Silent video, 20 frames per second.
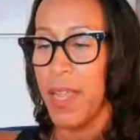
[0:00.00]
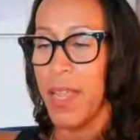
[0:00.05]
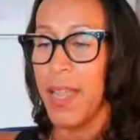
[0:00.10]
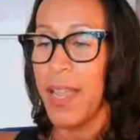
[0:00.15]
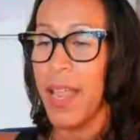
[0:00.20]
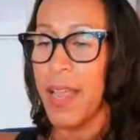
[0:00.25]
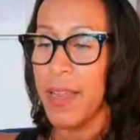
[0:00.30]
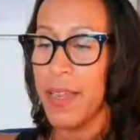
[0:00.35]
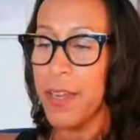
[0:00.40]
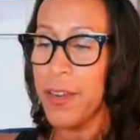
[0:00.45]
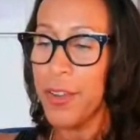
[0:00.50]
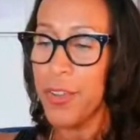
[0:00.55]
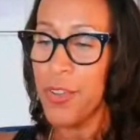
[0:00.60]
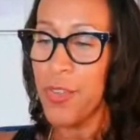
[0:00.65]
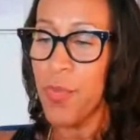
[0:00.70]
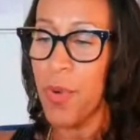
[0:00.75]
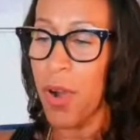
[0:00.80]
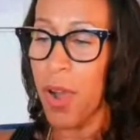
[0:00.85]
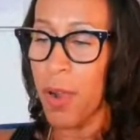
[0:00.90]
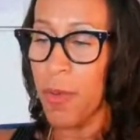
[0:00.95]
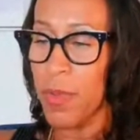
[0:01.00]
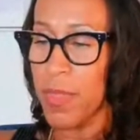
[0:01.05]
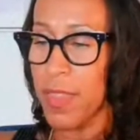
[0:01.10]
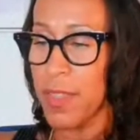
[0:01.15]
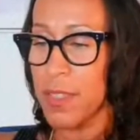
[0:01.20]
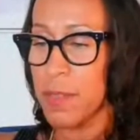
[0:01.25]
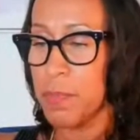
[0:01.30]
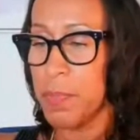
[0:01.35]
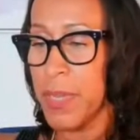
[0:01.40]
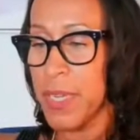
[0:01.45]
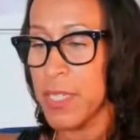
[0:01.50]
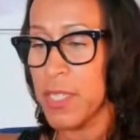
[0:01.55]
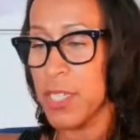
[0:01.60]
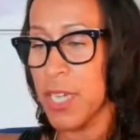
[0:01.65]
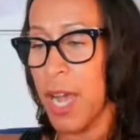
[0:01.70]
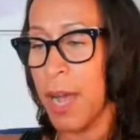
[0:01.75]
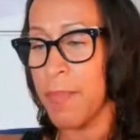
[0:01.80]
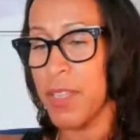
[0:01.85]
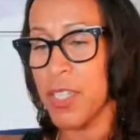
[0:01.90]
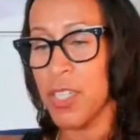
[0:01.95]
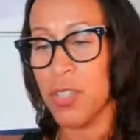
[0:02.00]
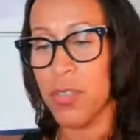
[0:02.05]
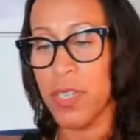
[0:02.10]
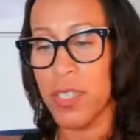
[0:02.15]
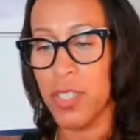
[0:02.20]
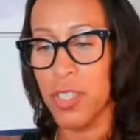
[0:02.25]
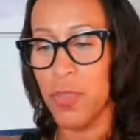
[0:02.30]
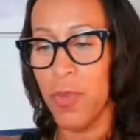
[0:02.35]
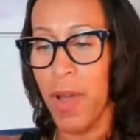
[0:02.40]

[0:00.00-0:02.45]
Now, here you are with this big job that's stressing you